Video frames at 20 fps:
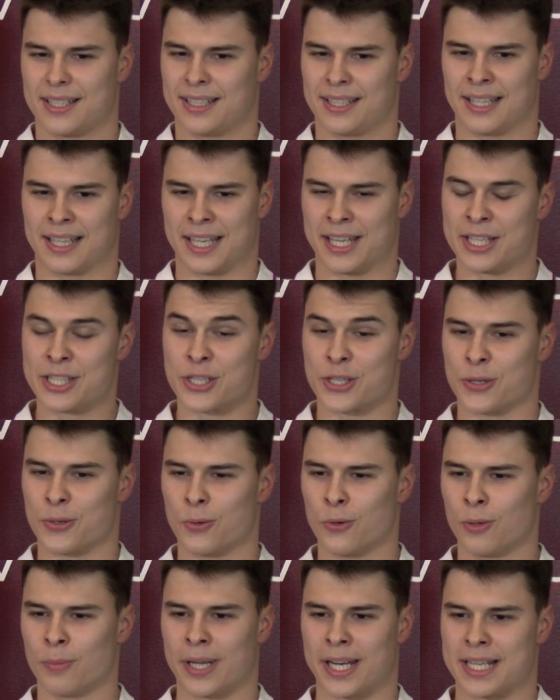like it's
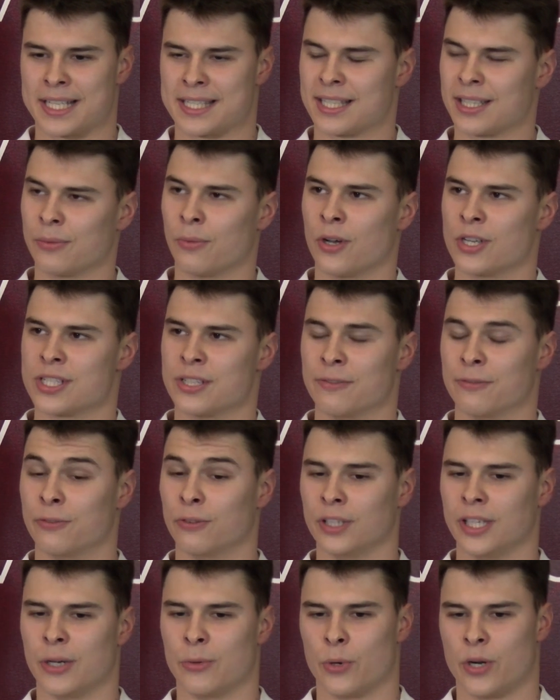cool, but I still wasn't
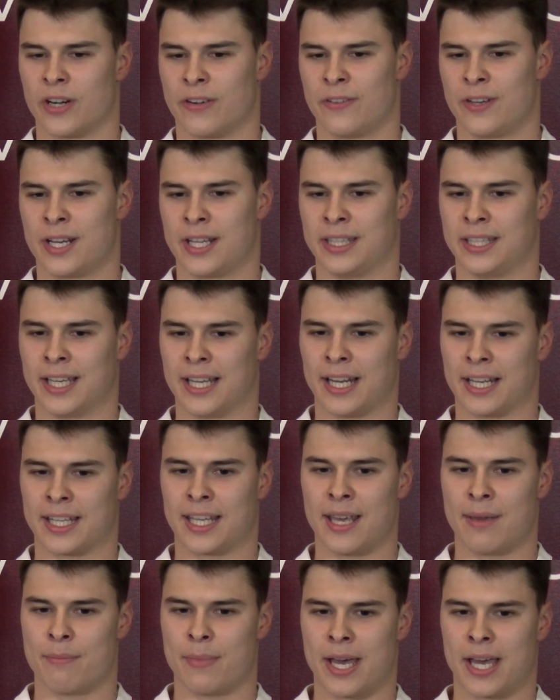fully aware of it. And then I
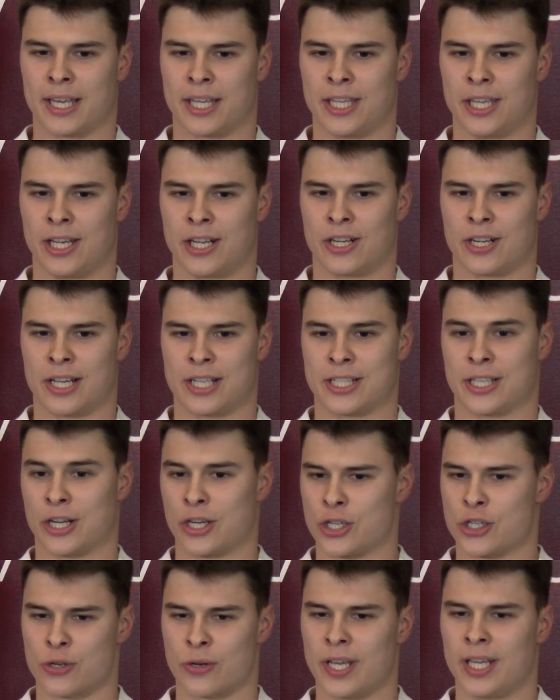came back here. I
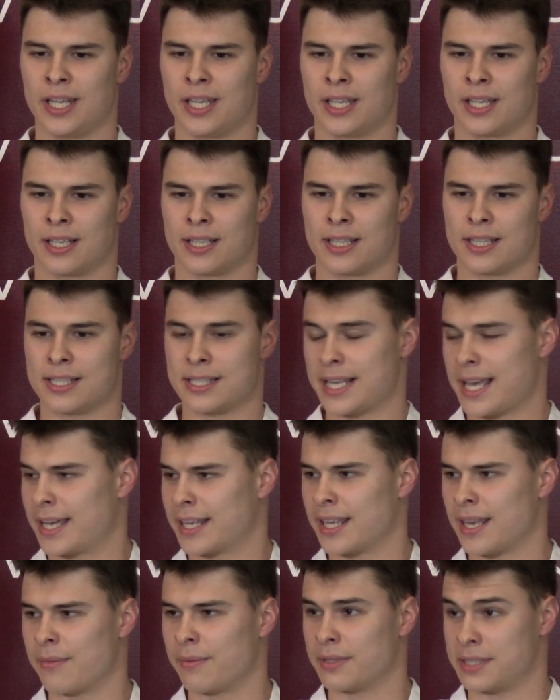started training.
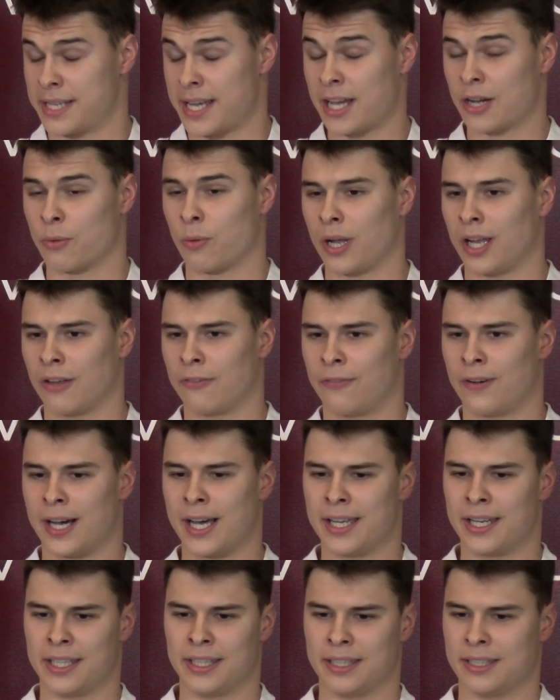Zach came, Zach
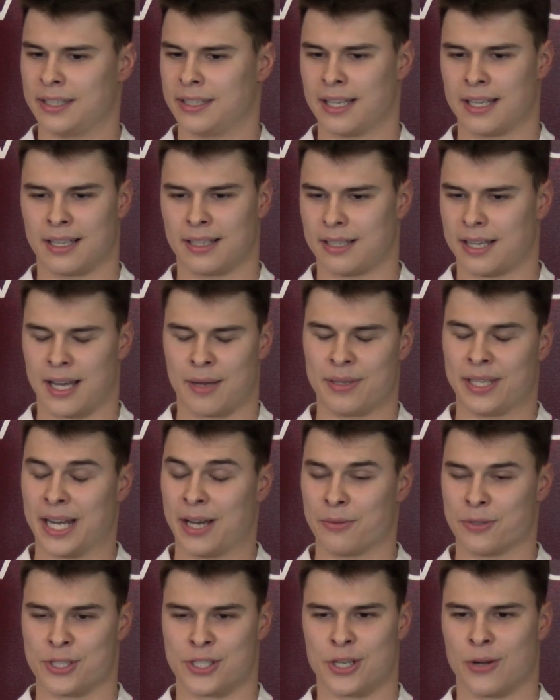qualified, and I mean, I
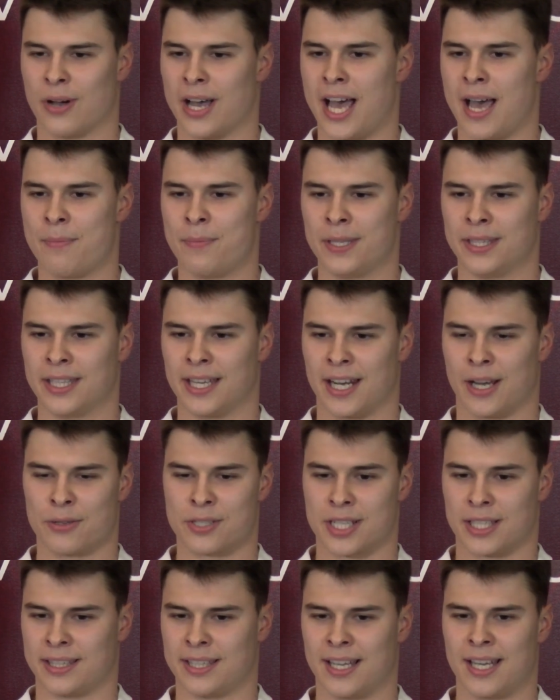was so happy. And then I
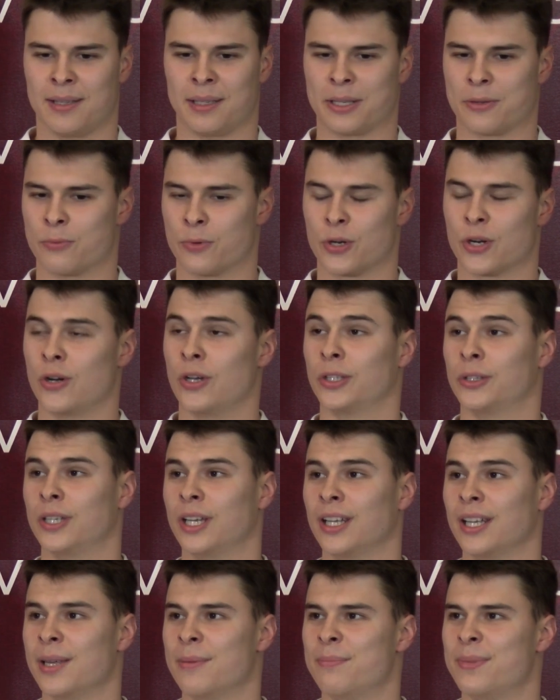was like, "Damn! Like, we're going to
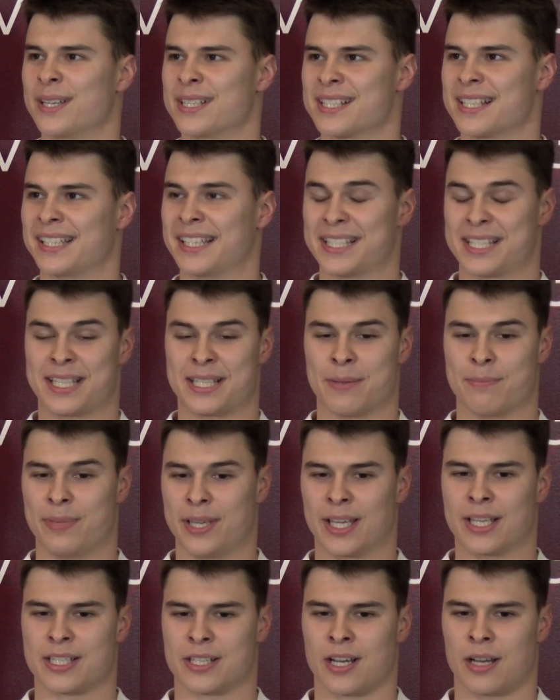the Olympics. Like, this is the
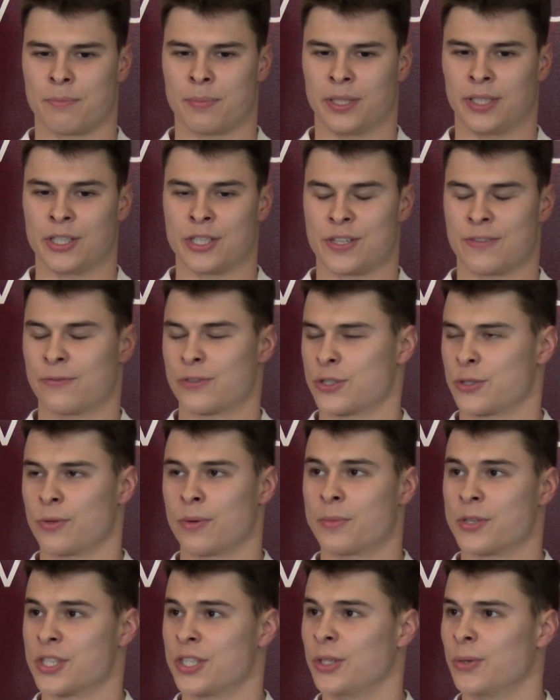biggest competition for
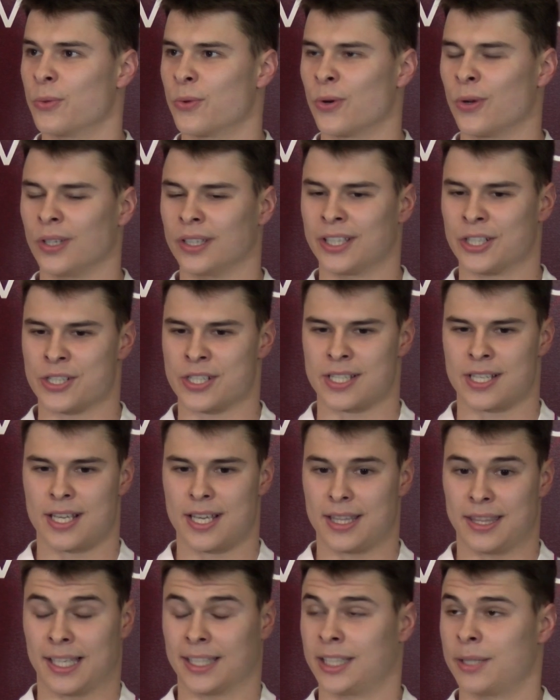swimmers in the world. There's
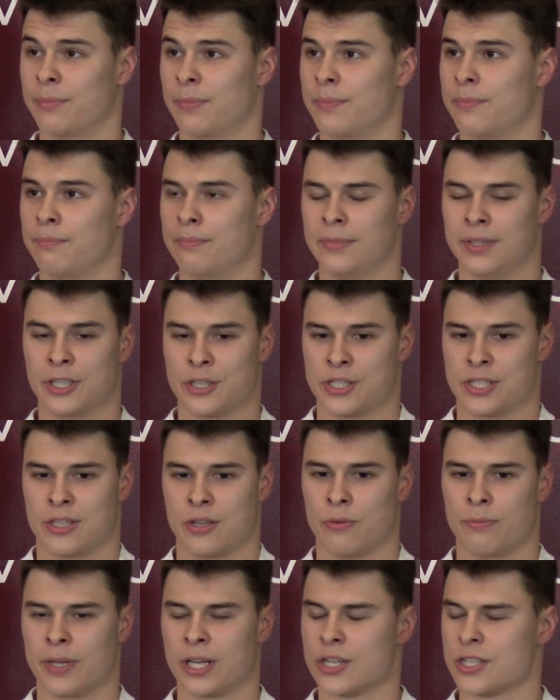nothing. There's
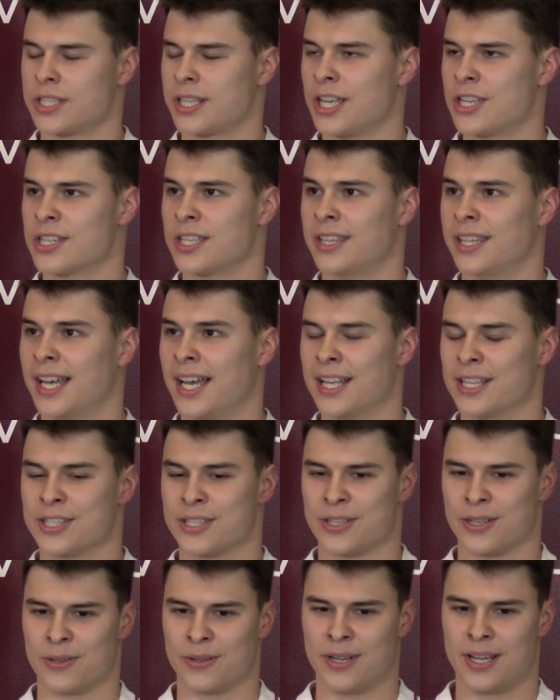no bigger stage than that."
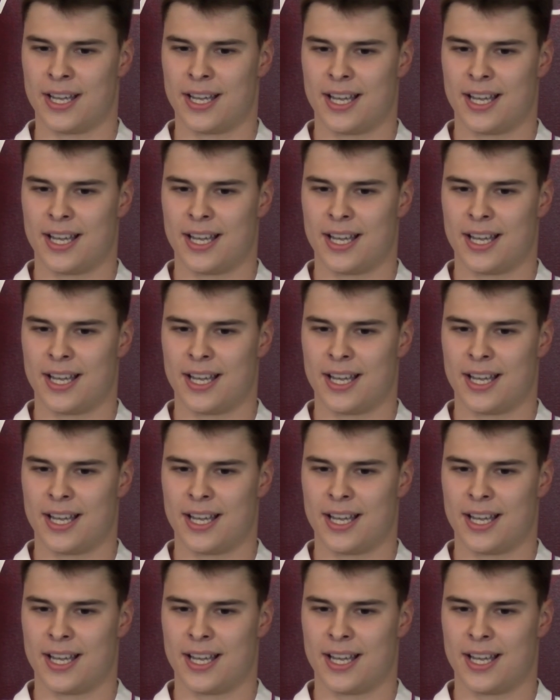So